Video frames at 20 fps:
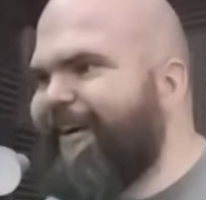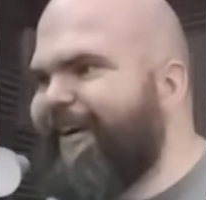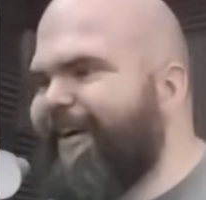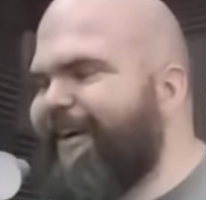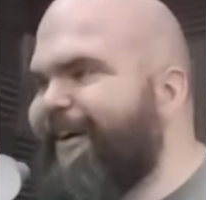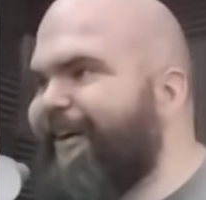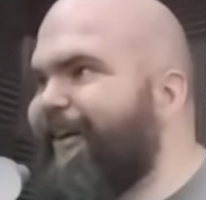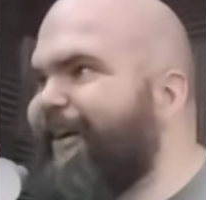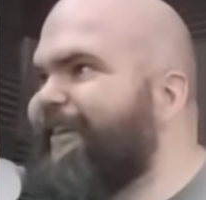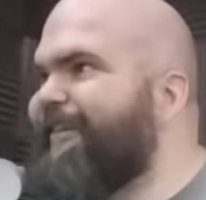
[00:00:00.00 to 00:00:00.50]

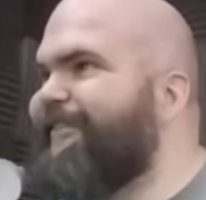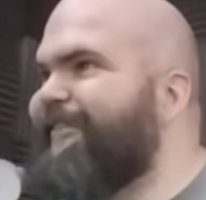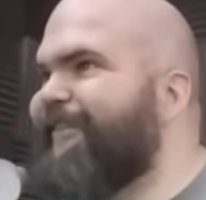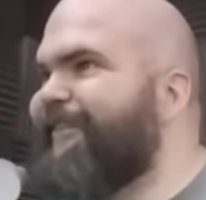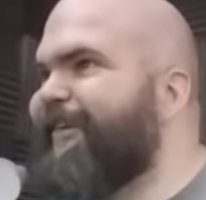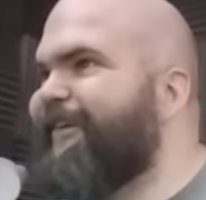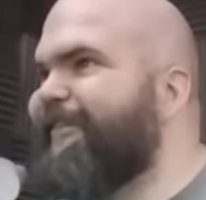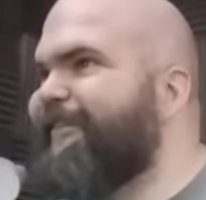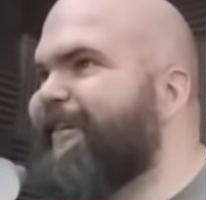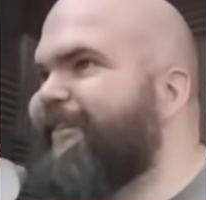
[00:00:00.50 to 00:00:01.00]
Oh, I didn't even
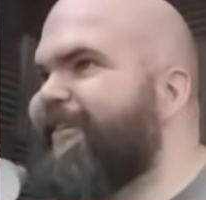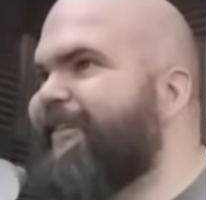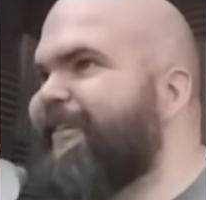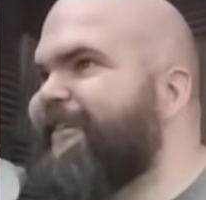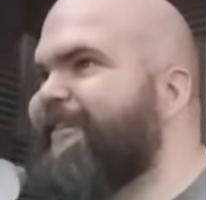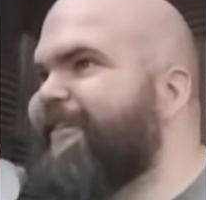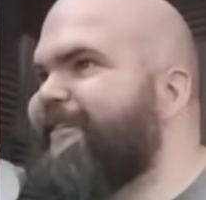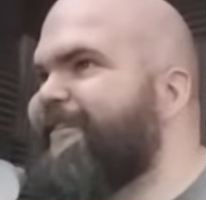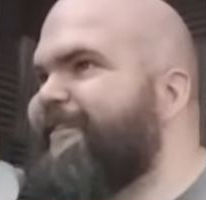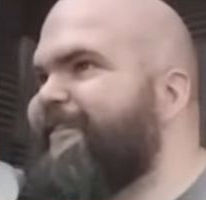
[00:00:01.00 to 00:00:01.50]
think about
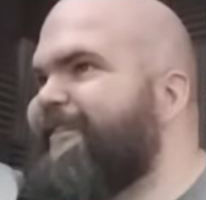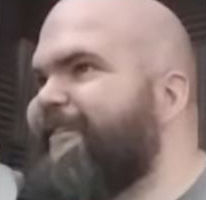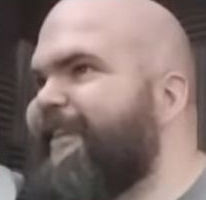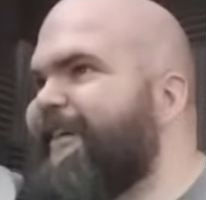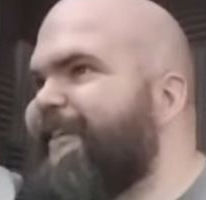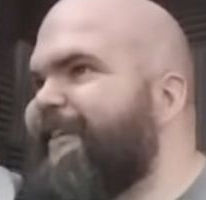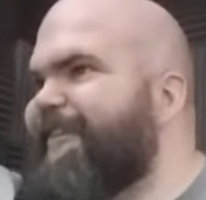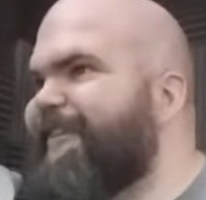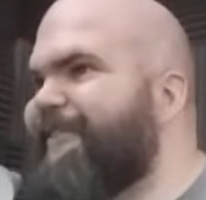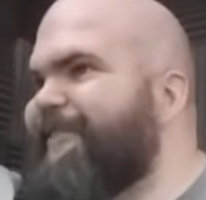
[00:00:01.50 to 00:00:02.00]
that.
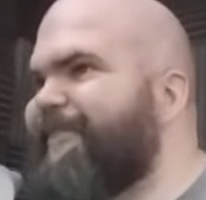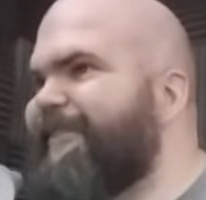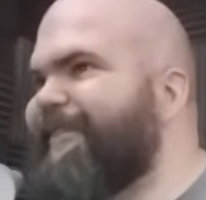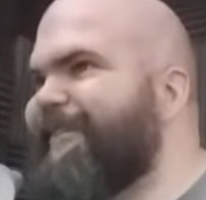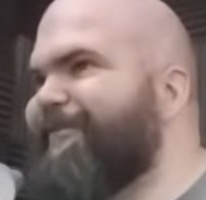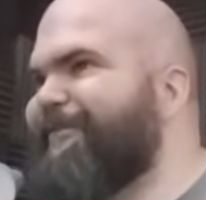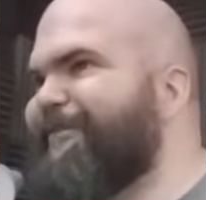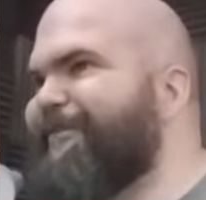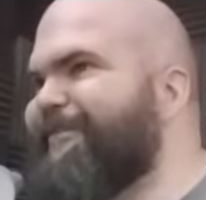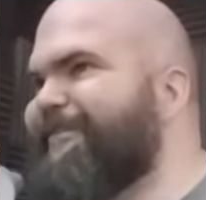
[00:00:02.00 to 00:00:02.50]
That is something
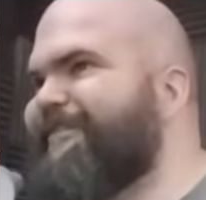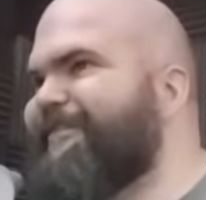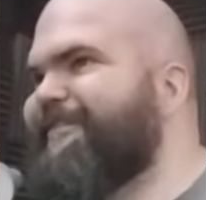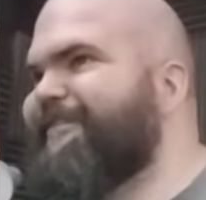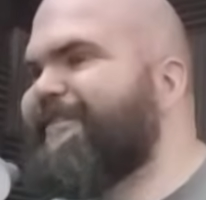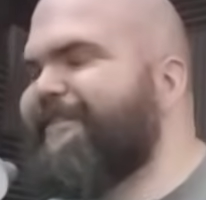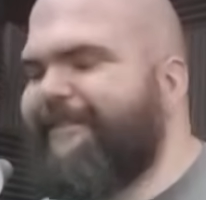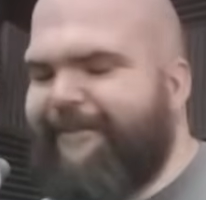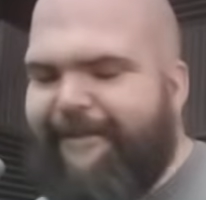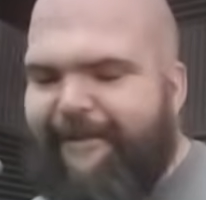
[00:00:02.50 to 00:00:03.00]
I'm going to
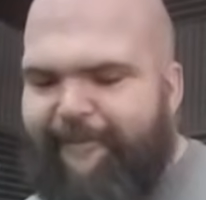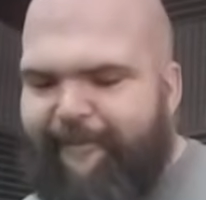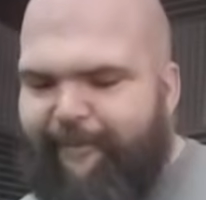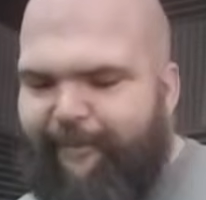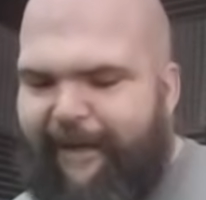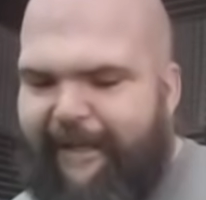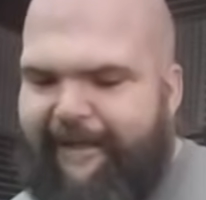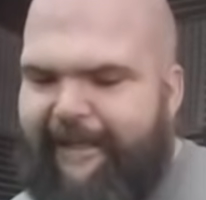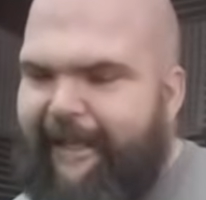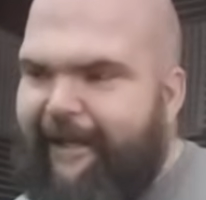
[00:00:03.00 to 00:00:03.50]
consider. But
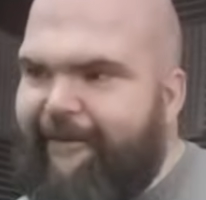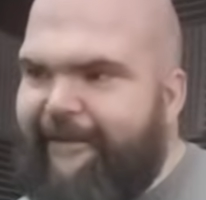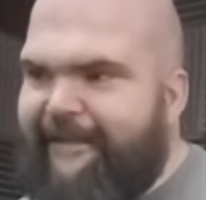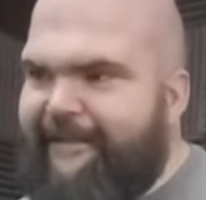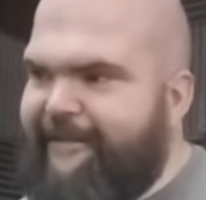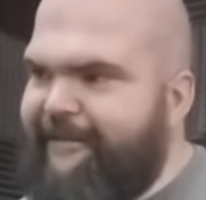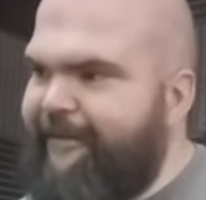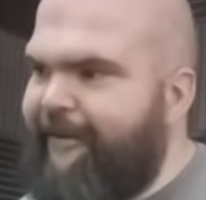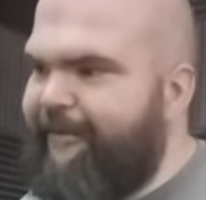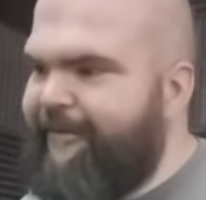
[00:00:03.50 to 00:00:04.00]
right now,
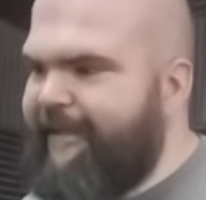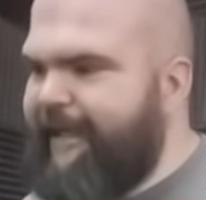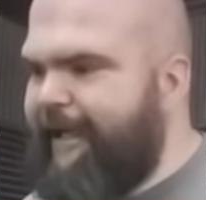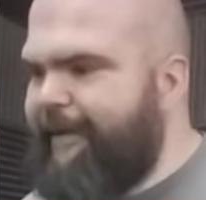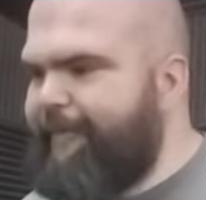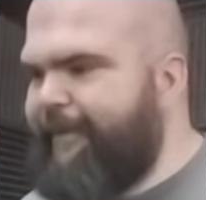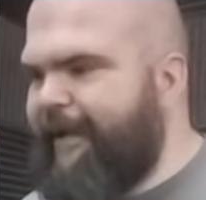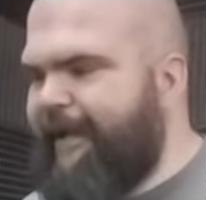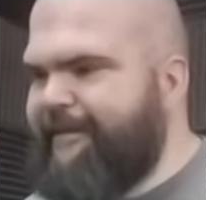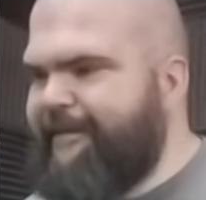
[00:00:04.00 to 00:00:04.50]
it's no
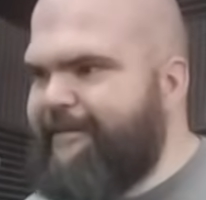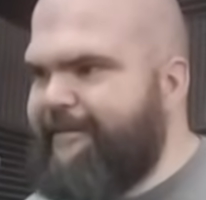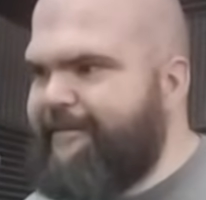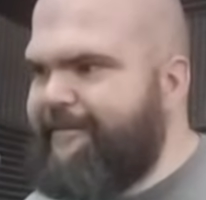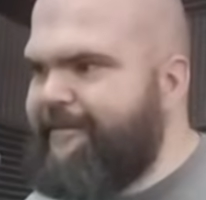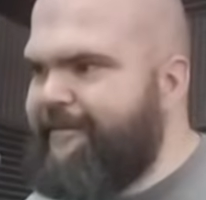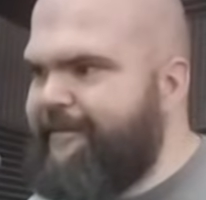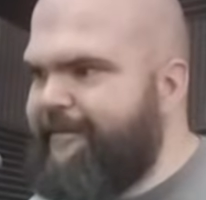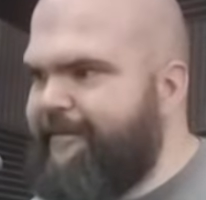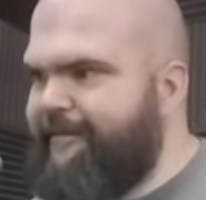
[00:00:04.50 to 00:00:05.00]
time
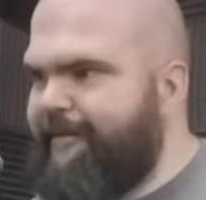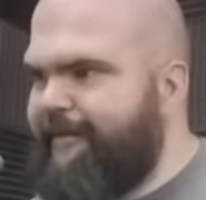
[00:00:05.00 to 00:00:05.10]
passes.